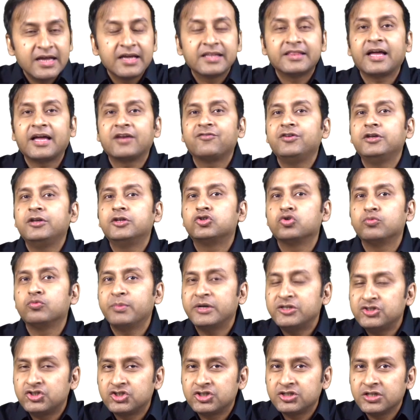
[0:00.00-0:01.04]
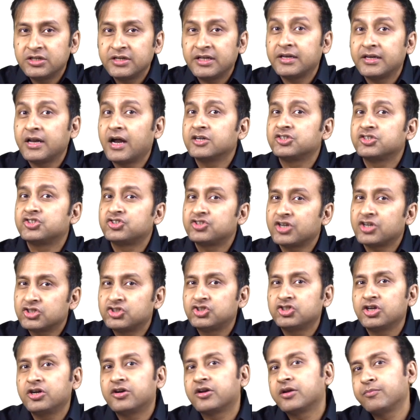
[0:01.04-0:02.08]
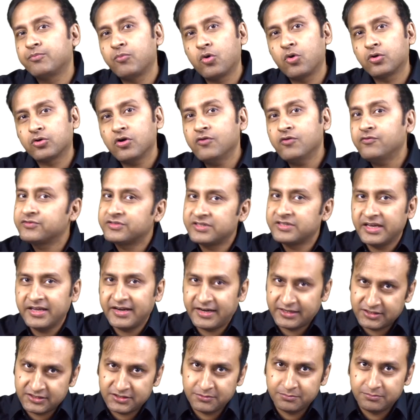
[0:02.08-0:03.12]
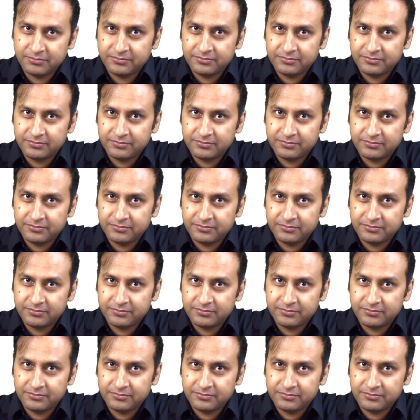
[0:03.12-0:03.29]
that we need to mention in our structured report of CA Rectum.